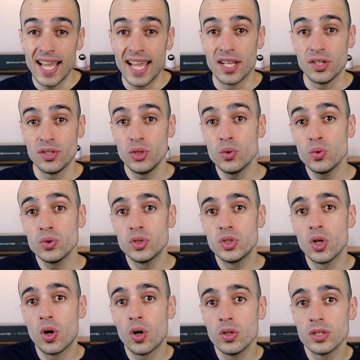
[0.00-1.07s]
and you
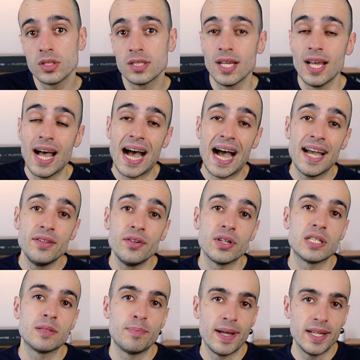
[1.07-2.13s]
don't either
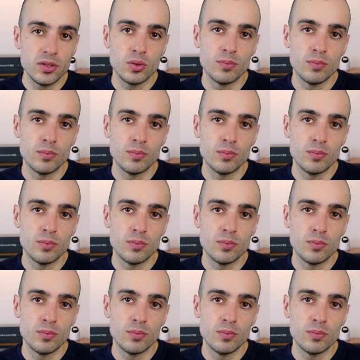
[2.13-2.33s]
spend